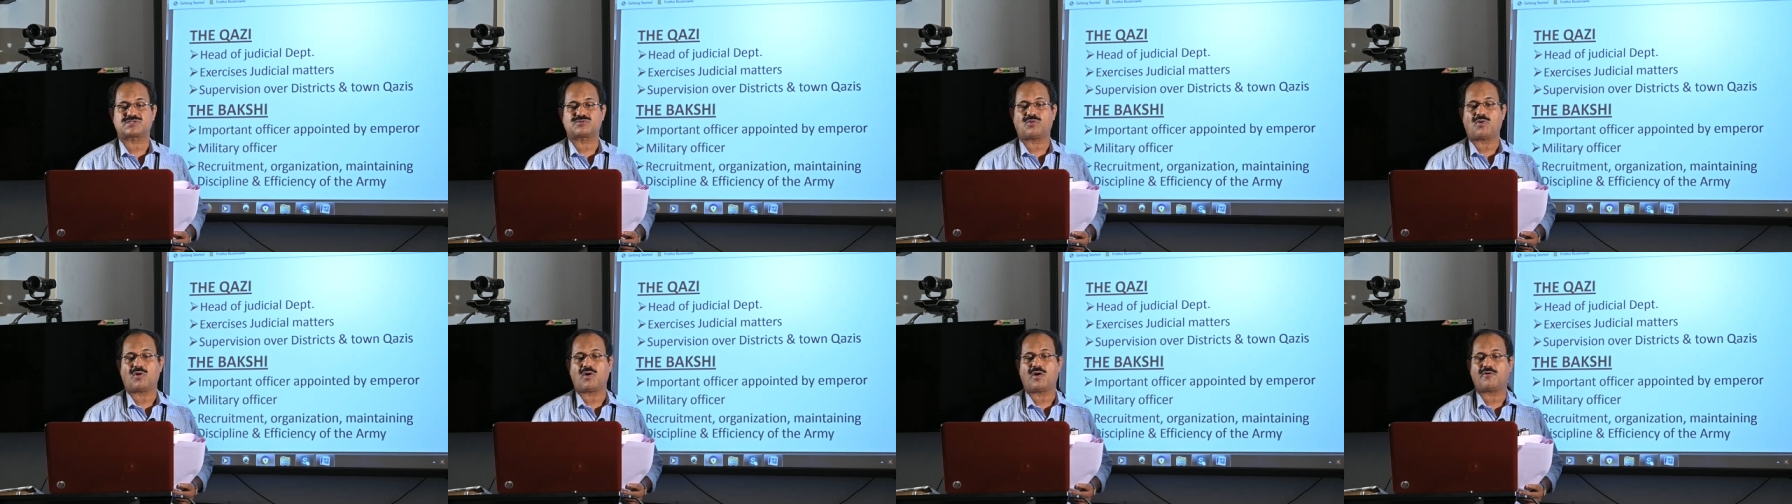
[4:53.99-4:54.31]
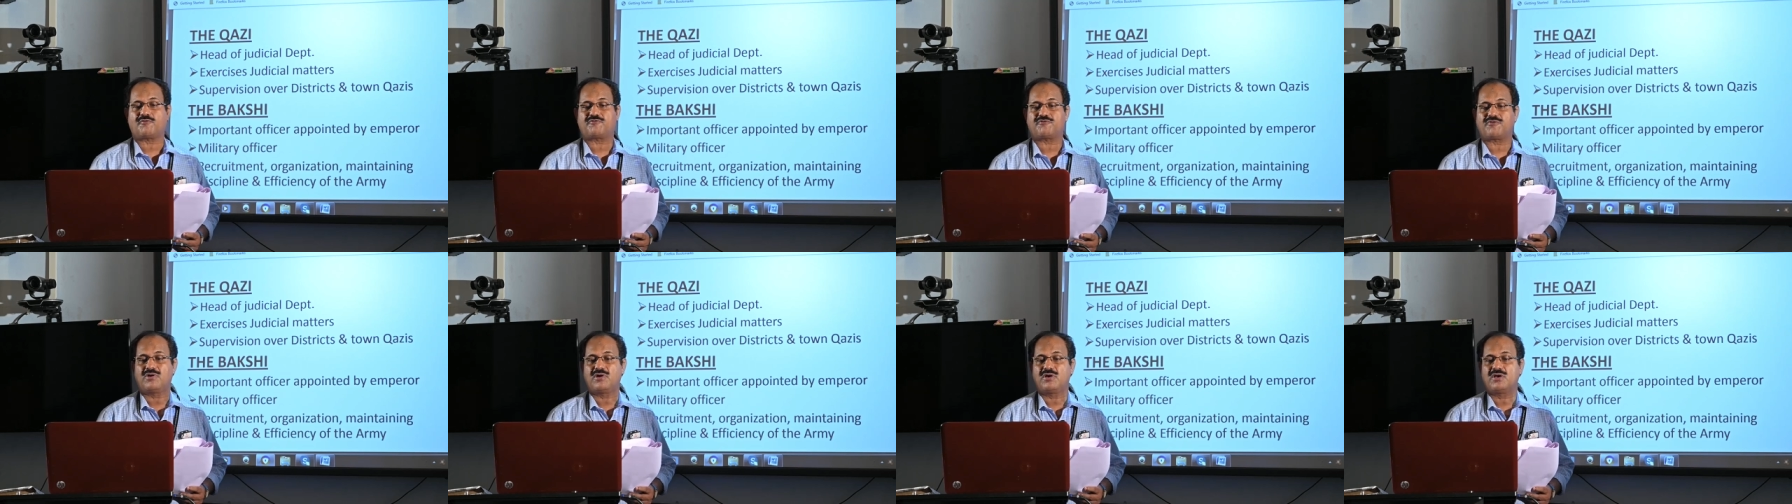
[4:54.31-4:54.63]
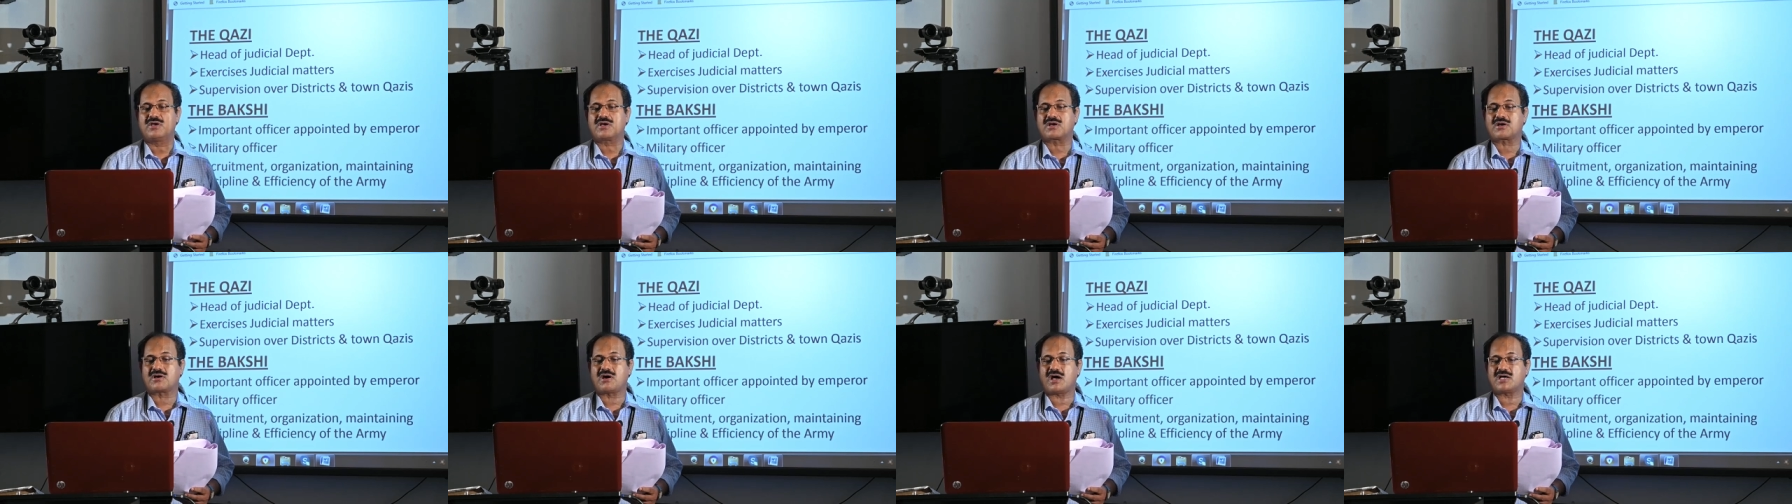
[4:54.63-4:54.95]
of
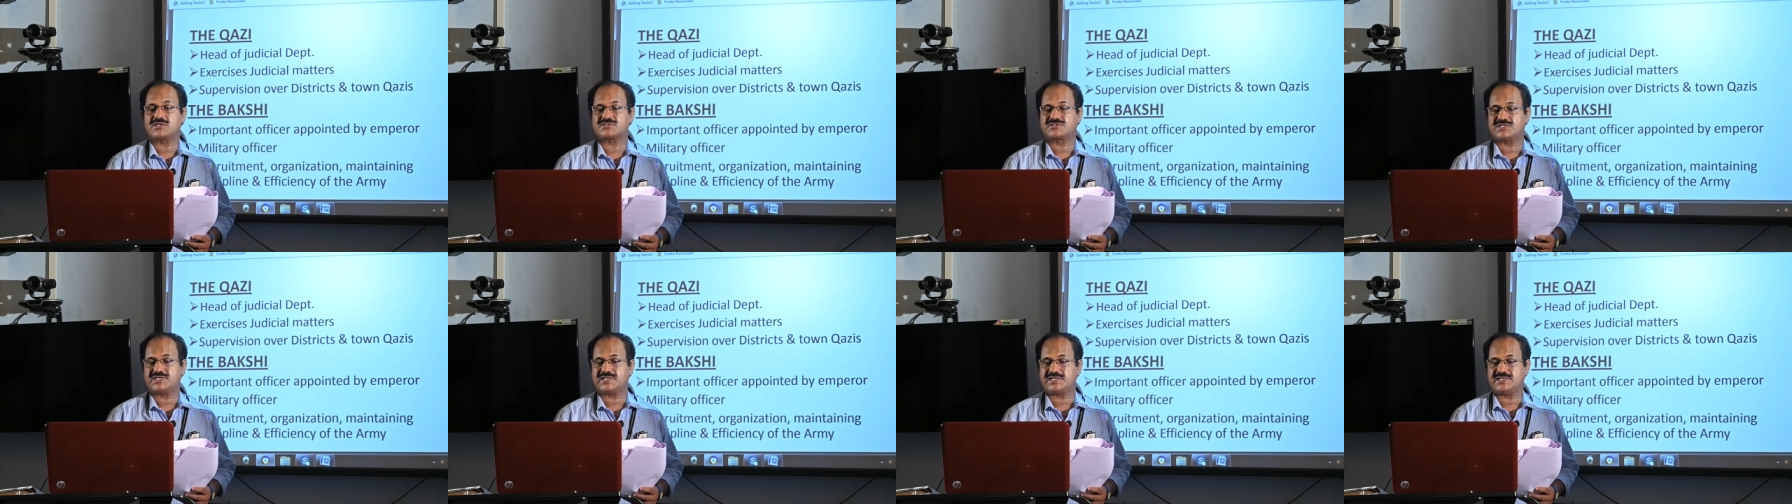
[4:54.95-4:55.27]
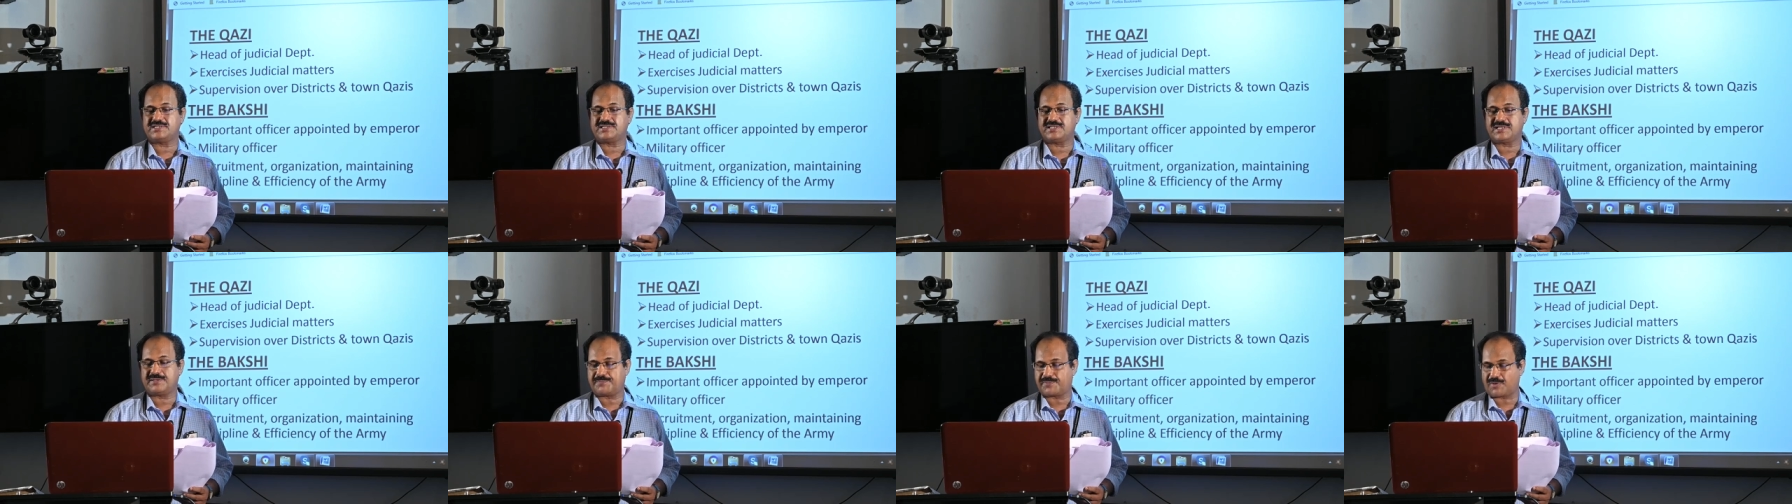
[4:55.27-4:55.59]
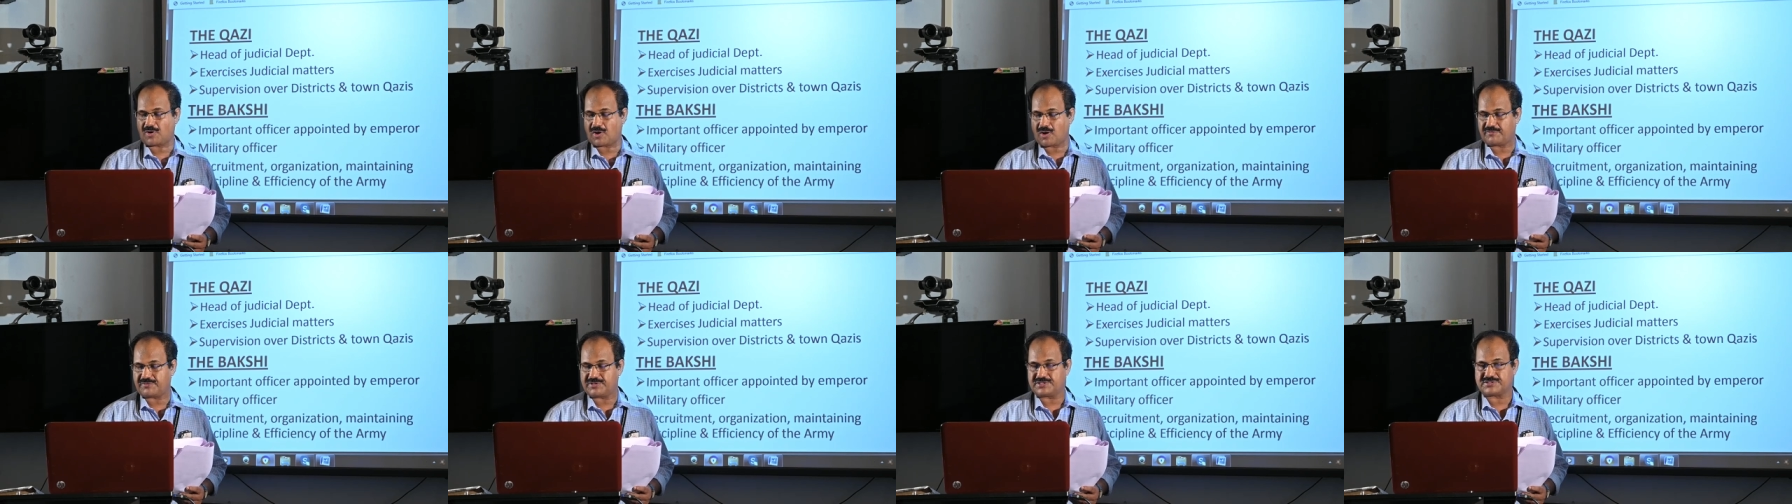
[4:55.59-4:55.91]
Qazi in the
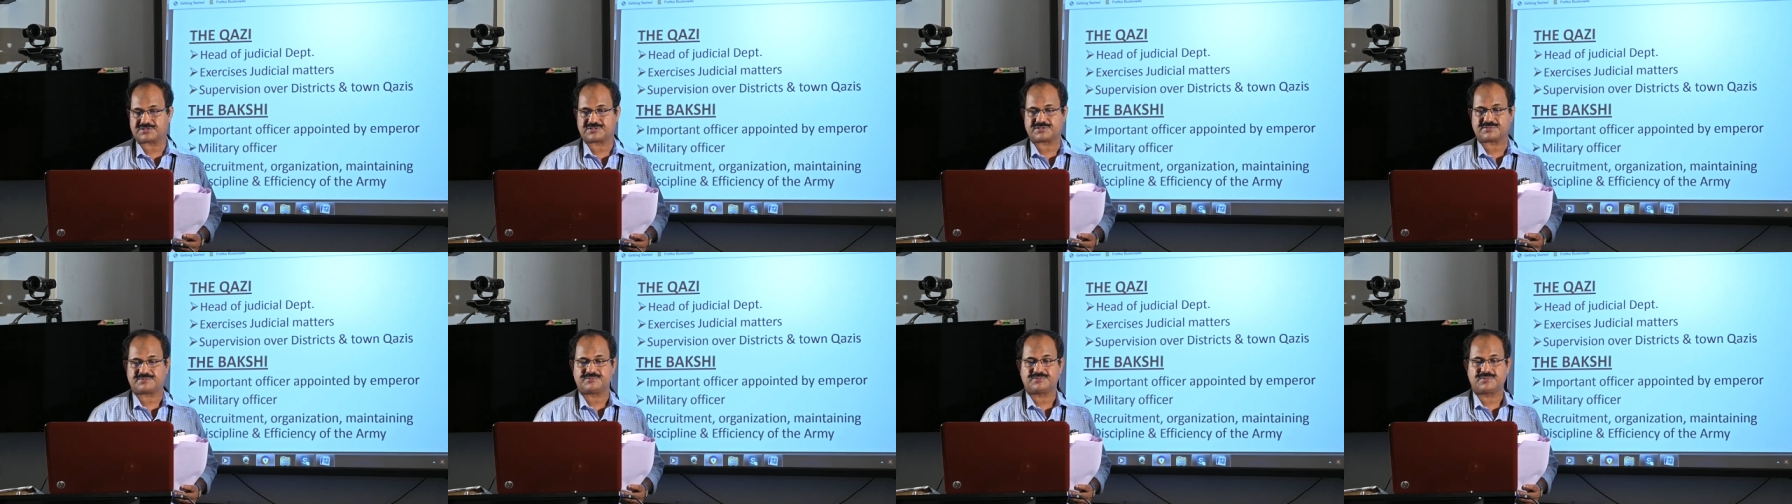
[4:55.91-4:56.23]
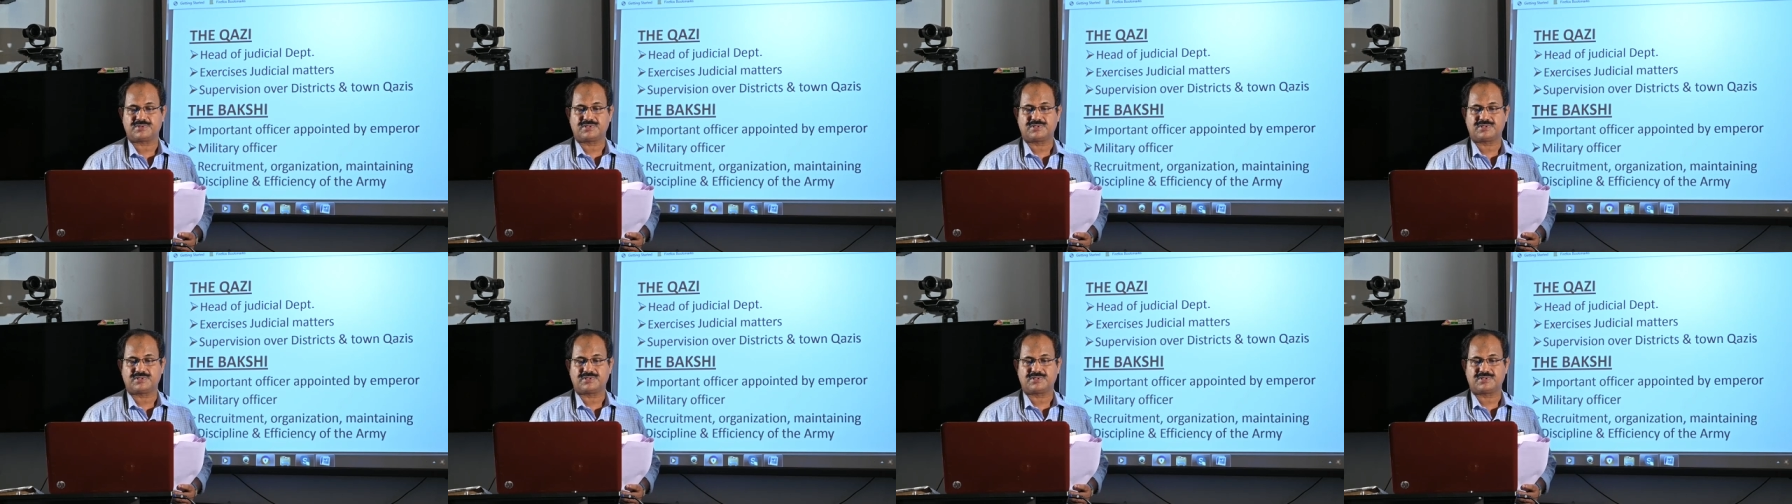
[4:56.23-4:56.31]
province.